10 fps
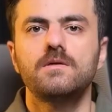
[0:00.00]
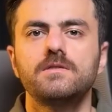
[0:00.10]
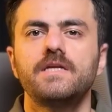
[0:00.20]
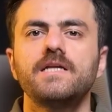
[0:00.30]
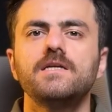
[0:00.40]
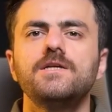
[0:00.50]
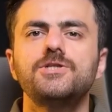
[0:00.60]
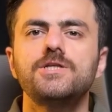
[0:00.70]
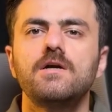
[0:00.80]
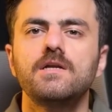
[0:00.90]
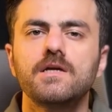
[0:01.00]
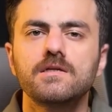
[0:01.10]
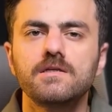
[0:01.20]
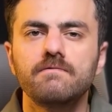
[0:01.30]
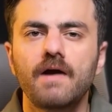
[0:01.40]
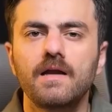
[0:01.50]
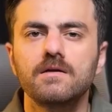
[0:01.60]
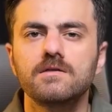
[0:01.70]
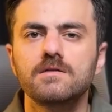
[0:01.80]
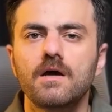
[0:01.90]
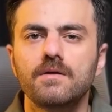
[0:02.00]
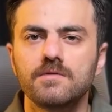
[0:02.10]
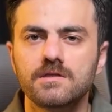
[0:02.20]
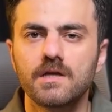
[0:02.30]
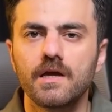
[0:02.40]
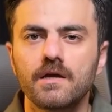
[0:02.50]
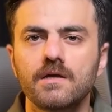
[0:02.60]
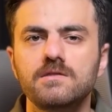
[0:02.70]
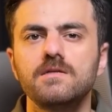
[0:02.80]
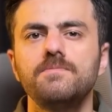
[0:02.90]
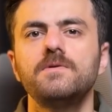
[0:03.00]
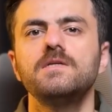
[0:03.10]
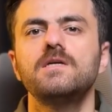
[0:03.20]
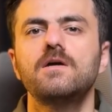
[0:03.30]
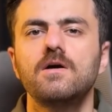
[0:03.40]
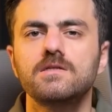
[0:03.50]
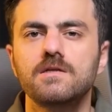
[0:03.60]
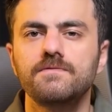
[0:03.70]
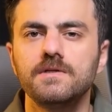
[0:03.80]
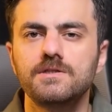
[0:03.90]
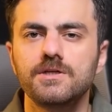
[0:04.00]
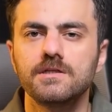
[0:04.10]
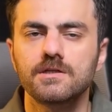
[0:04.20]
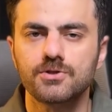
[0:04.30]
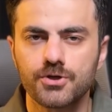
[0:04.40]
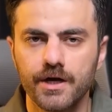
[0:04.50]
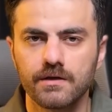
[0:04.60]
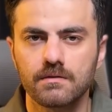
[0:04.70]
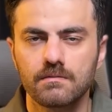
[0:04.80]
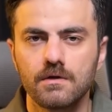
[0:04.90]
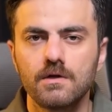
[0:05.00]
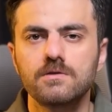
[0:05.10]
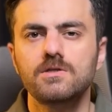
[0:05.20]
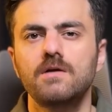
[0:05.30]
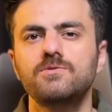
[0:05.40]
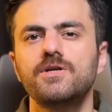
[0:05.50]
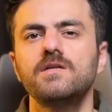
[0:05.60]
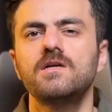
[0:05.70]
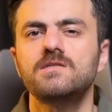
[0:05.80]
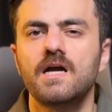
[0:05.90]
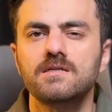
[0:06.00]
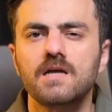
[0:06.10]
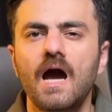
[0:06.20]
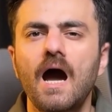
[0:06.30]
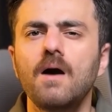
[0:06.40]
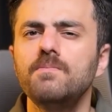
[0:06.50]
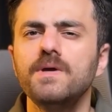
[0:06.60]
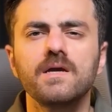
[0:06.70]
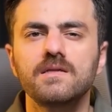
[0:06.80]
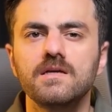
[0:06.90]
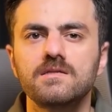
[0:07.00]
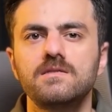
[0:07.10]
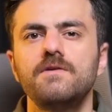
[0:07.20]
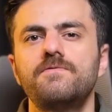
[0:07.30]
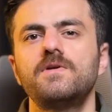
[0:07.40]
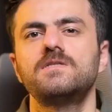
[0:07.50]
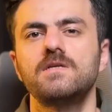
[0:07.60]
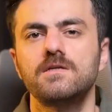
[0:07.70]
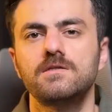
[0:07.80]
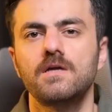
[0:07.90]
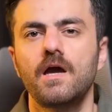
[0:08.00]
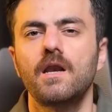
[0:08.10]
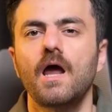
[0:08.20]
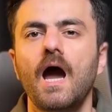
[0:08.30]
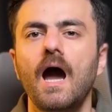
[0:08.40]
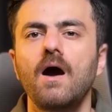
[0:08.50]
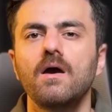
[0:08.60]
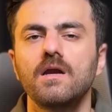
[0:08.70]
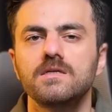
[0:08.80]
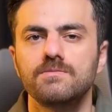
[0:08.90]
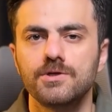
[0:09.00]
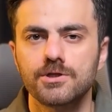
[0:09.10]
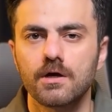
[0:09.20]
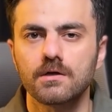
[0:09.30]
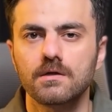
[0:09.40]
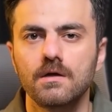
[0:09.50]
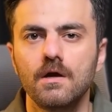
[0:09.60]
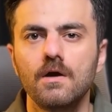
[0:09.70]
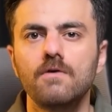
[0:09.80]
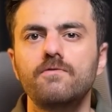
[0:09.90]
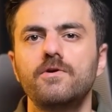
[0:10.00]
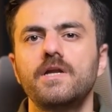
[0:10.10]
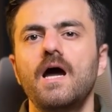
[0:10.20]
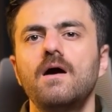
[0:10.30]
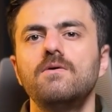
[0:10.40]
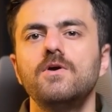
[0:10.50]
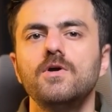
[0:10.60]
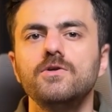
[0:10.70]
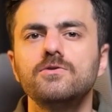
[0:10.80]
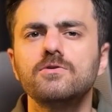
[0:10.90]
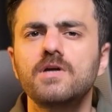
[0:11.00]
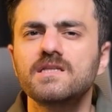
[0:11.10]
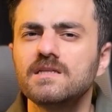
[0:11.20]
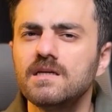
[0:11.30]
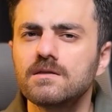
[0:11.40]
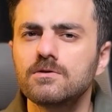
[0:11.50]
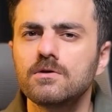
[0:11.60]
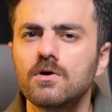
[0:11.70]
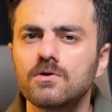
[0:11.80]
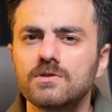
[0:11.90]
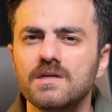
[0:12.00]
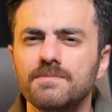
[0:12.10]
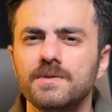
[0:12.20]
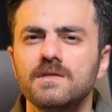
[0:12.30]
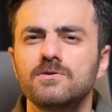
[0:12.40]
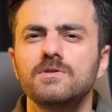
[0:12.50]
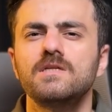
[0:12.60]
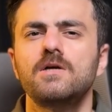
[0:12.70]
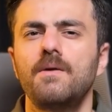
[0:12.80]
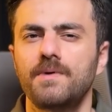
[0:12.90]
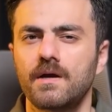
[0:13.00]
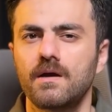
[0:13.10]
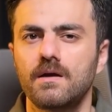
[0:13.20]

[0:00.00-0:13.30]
That initial negative value is not a mistake, it's simply the cost of entering the trade. Some traders ask how big this difference is and how it is measured. For now, you do not need to go deep into the topic.